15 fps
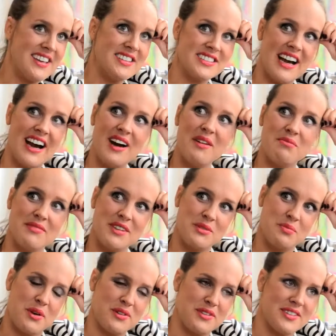he's come. This
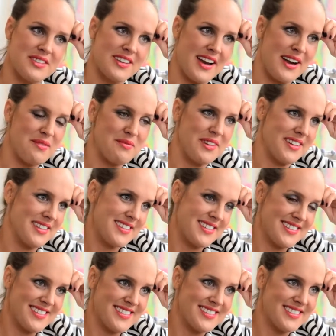person's come.
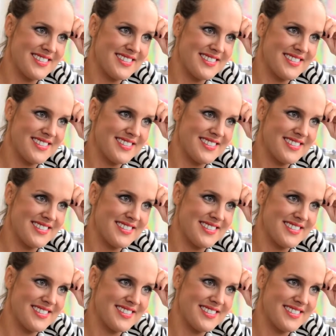It's